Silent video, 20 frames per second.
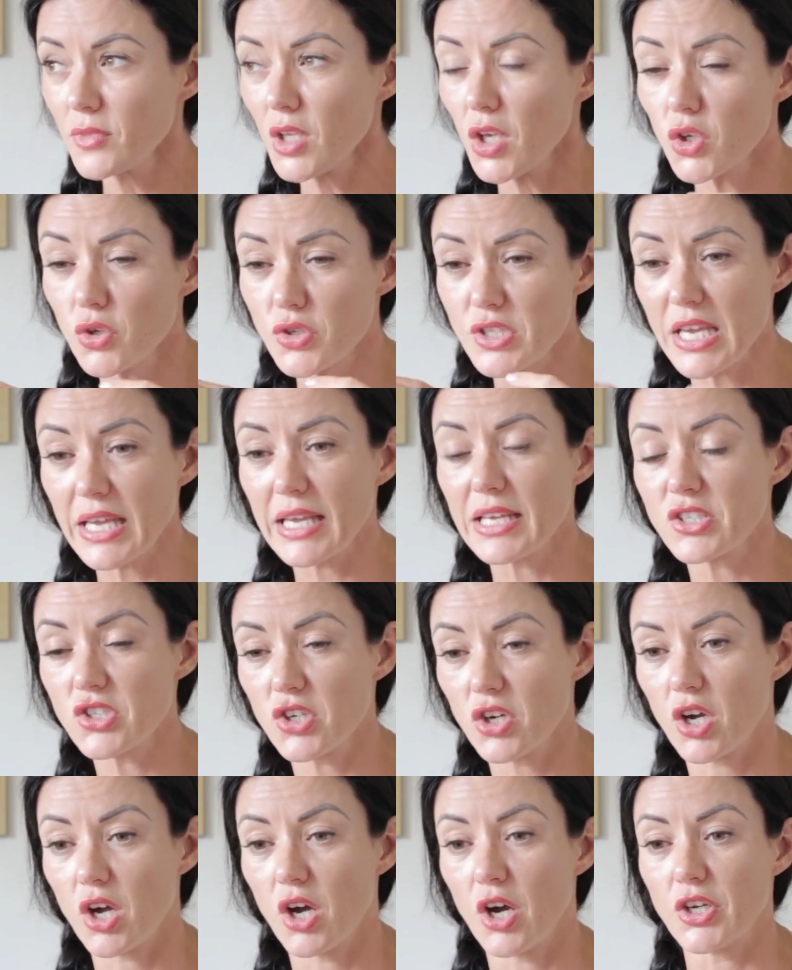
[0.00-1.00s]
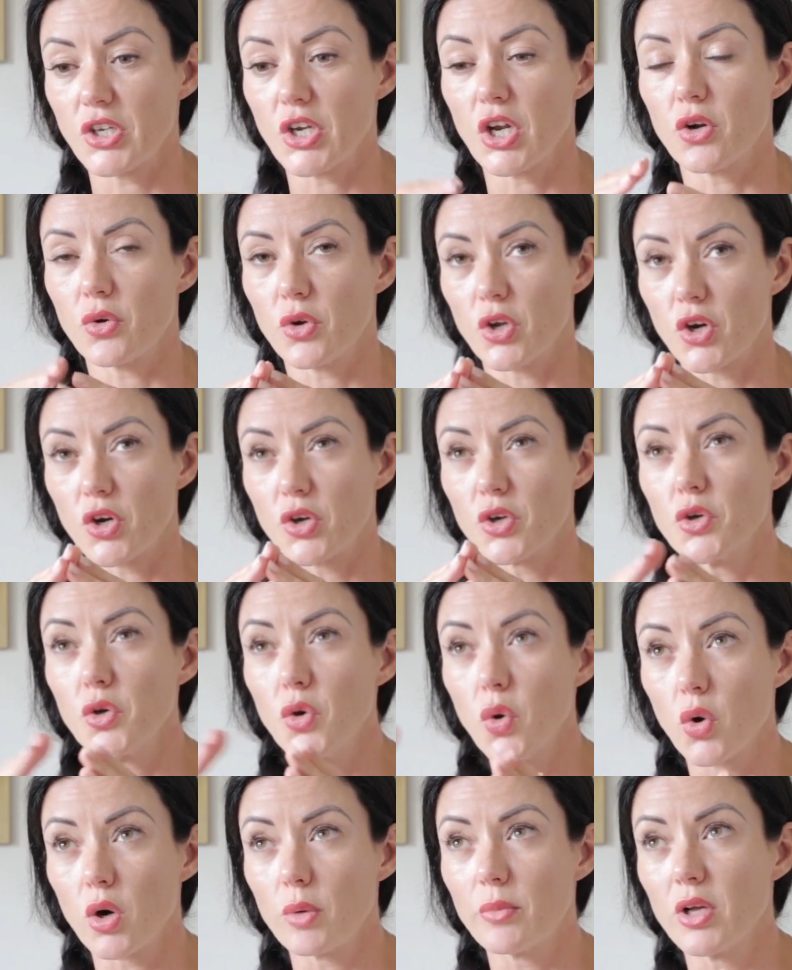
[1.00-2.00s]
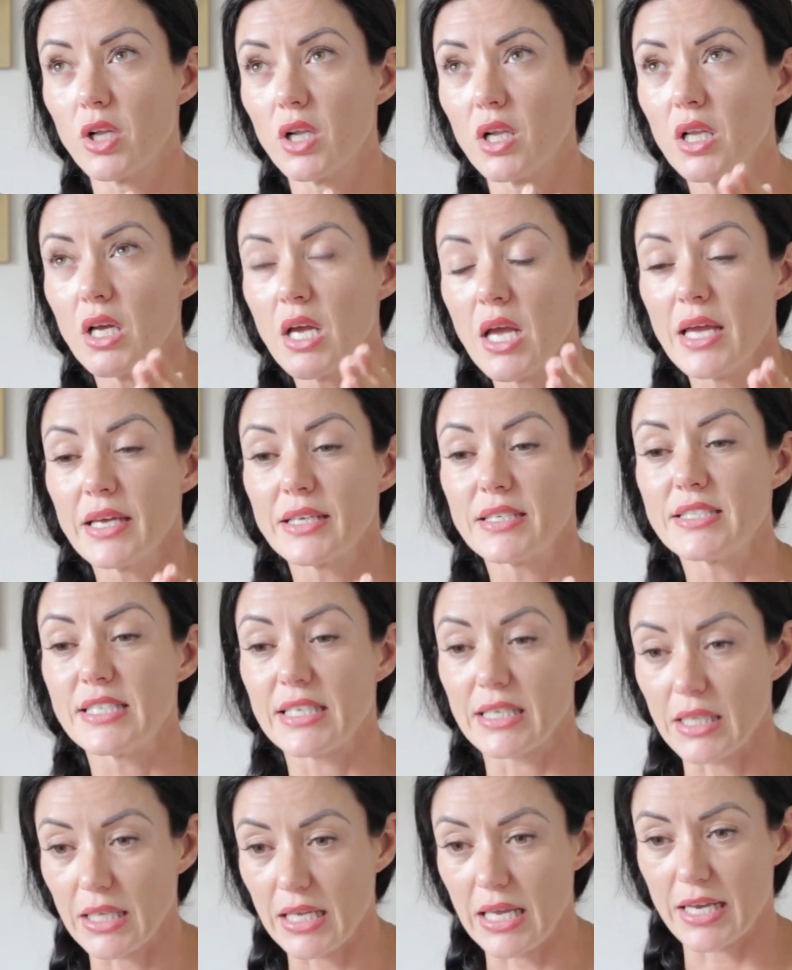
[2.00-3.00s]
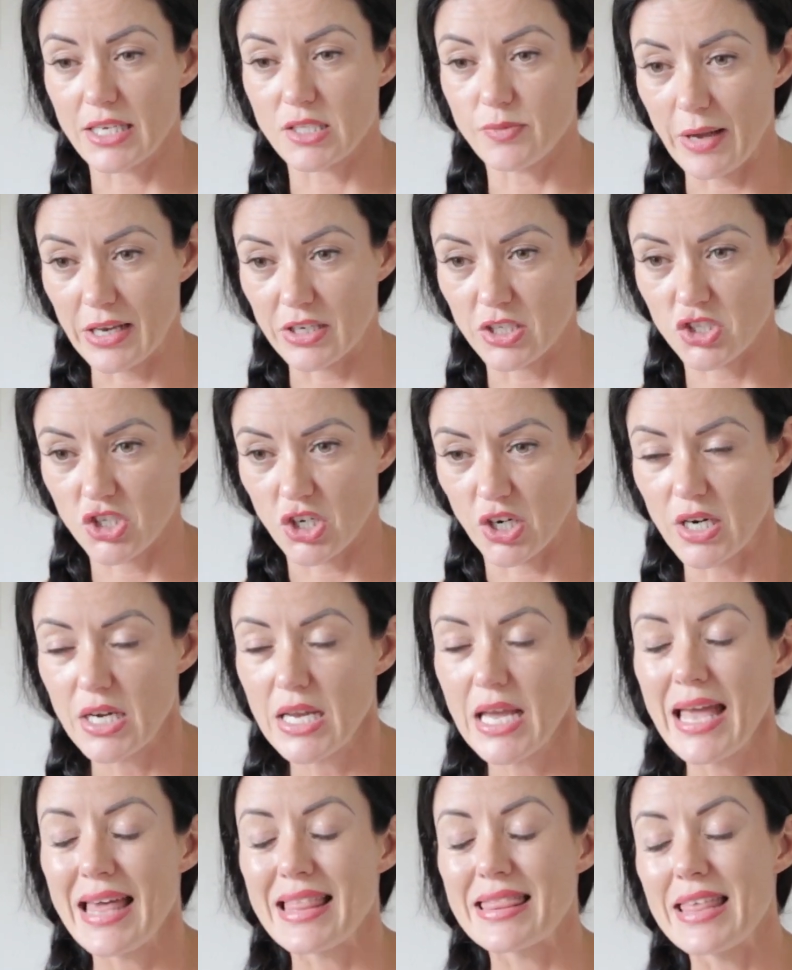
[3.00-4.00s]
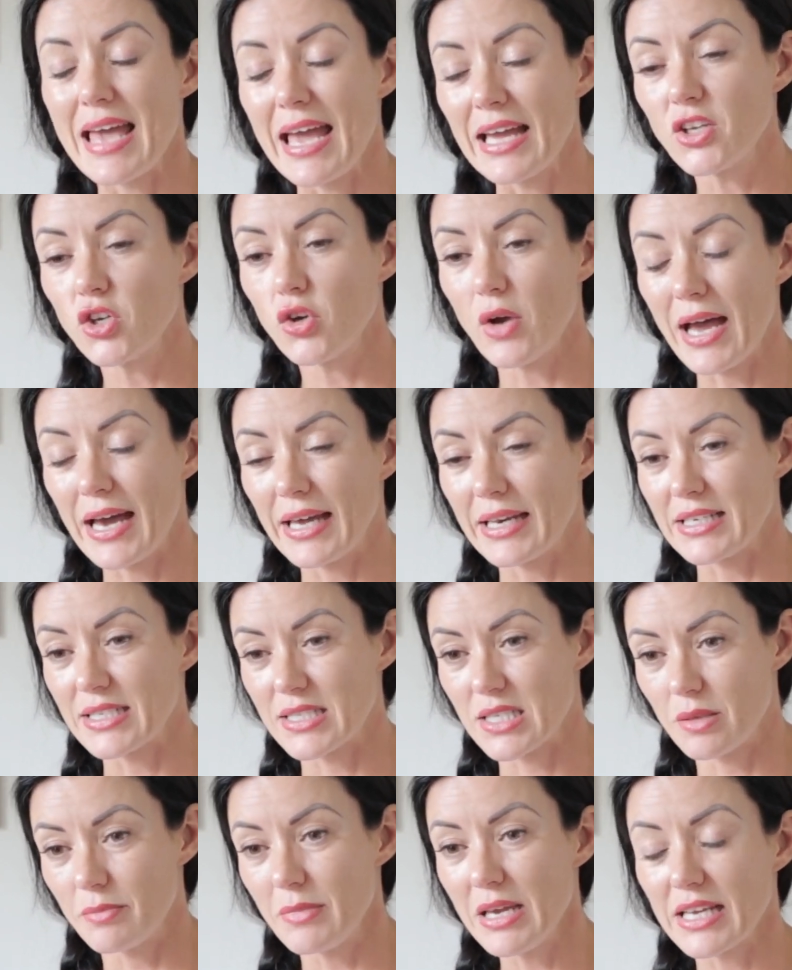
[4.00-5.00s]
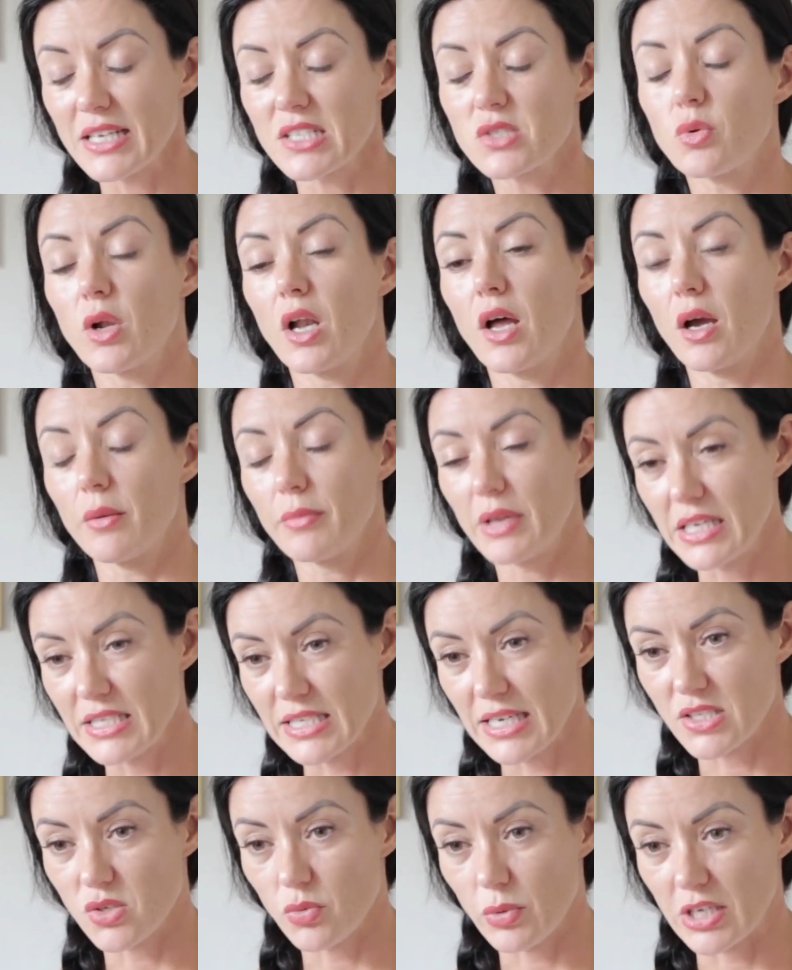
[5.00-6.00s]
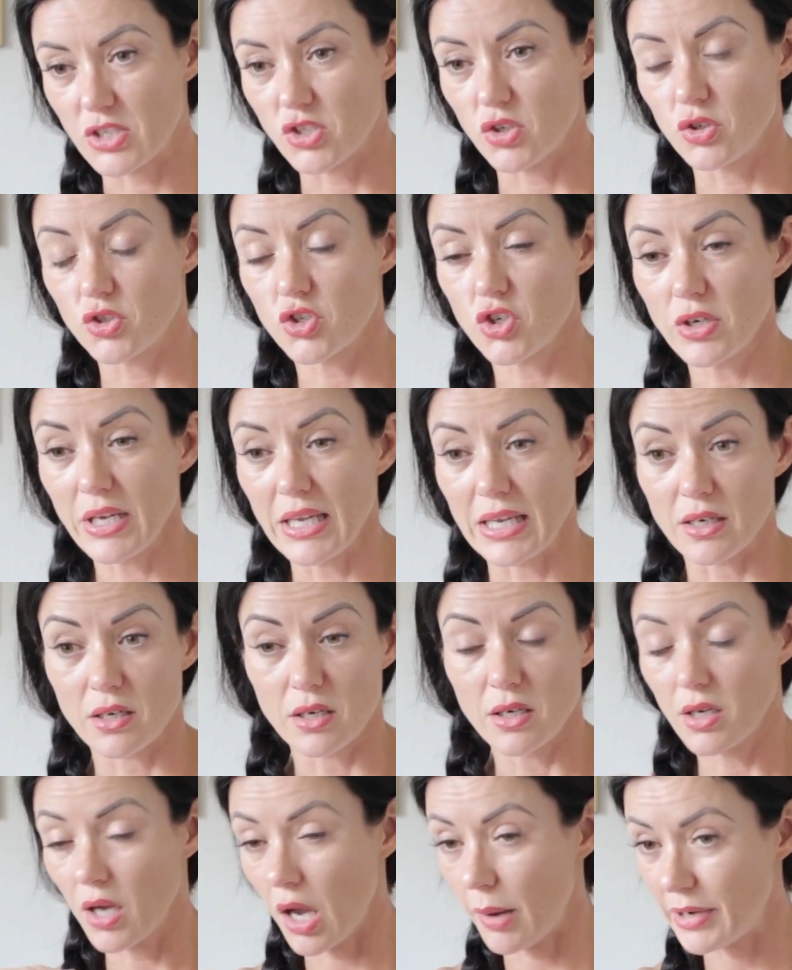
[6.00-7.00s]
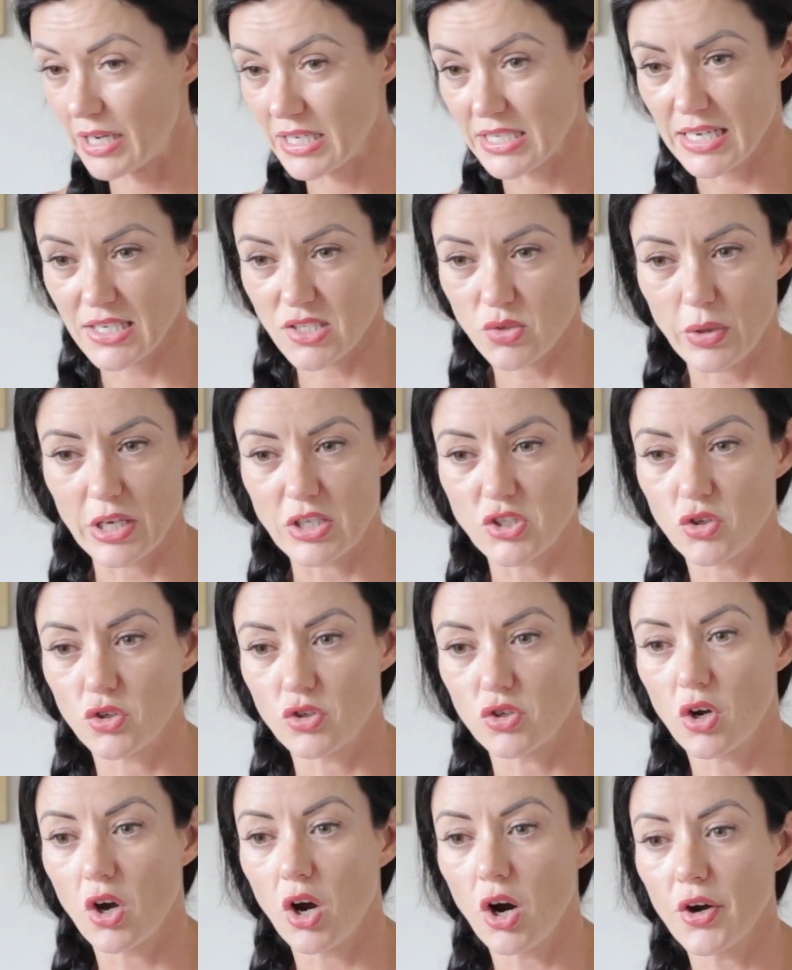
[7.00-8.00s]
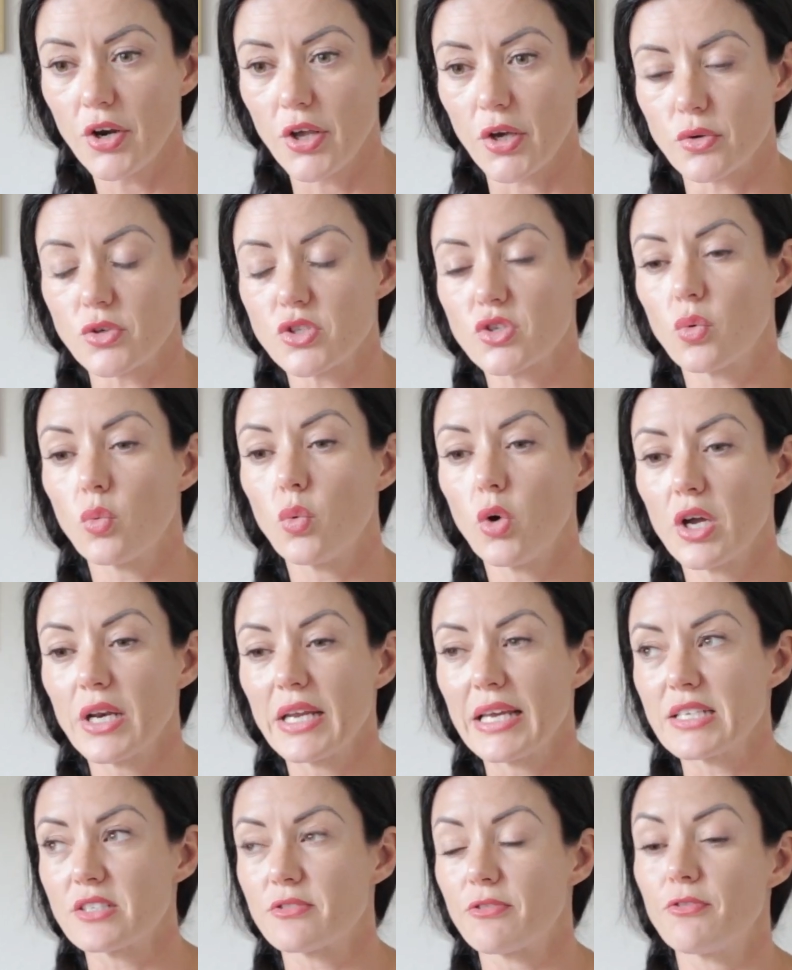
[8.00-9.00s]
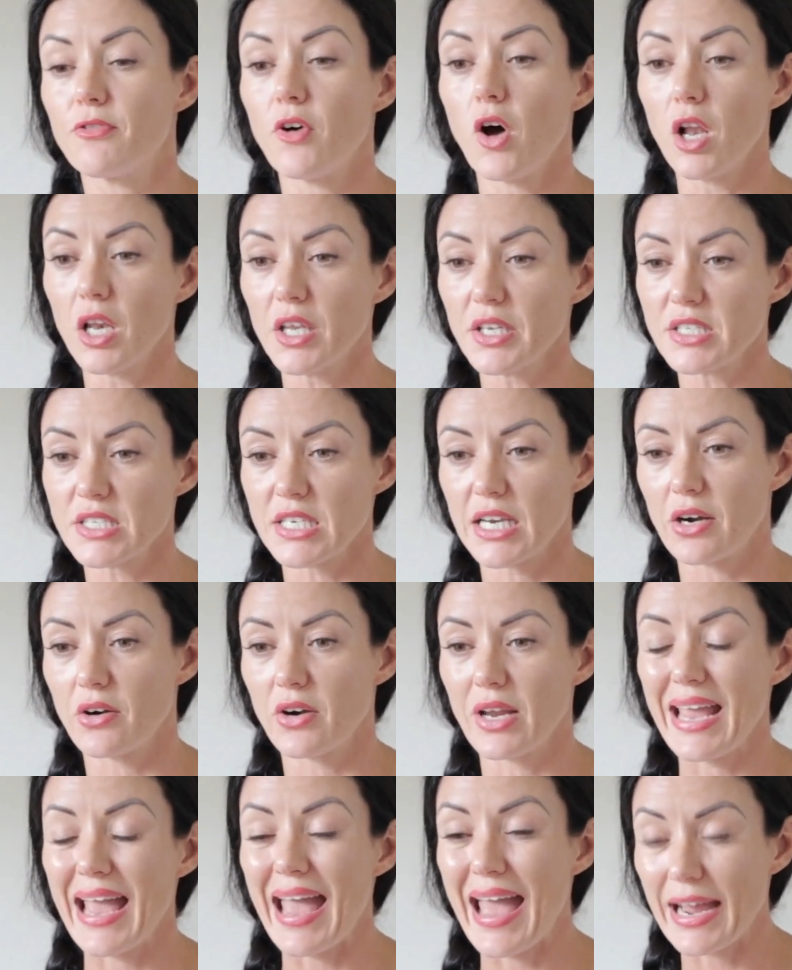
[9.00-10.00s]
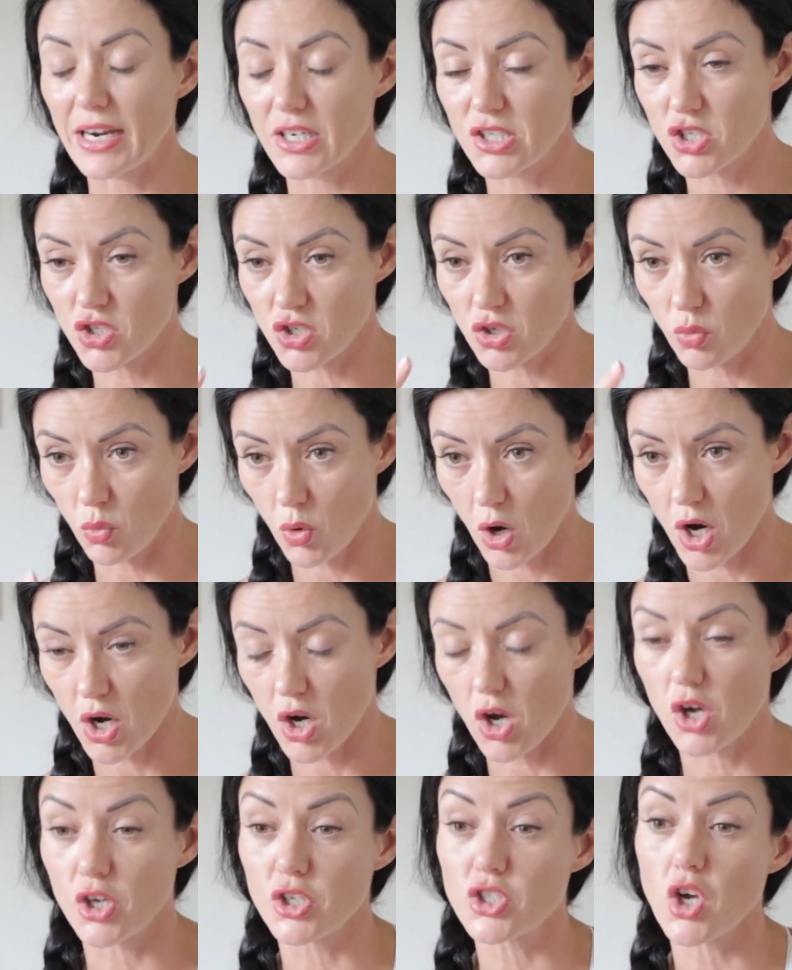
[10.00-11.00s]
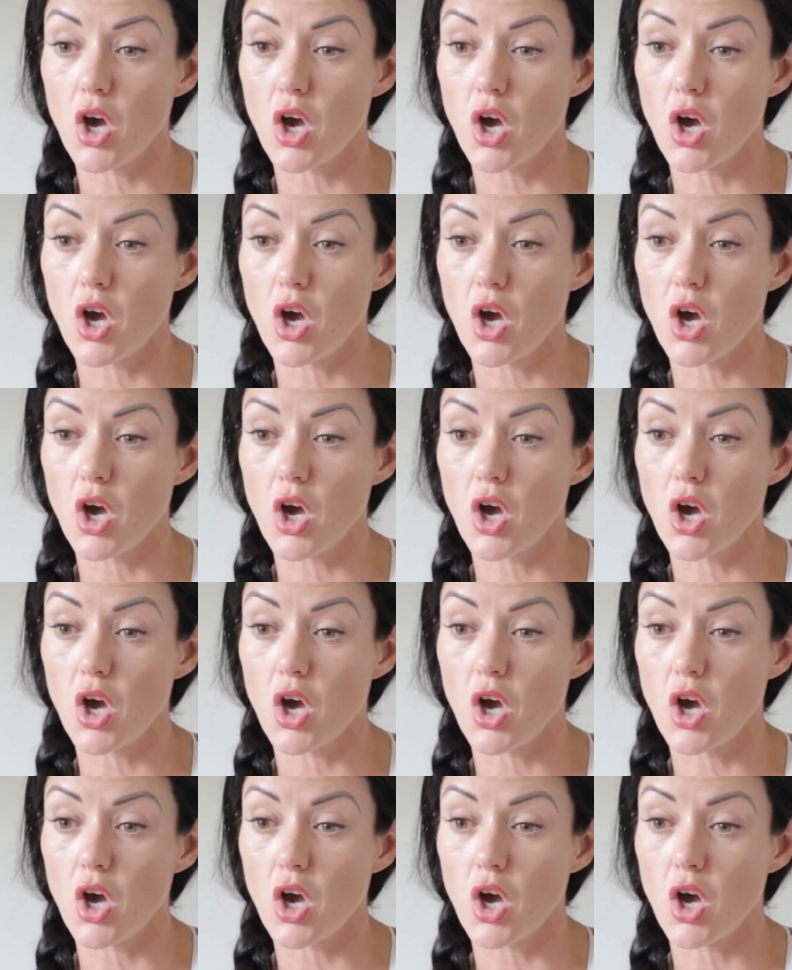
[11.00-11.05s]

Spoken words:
You take into account, your normal daily expenditure. Then you add into the mix, well, how many days a week do you train? How many days a week do you do cardio? So what is voluntary extra work on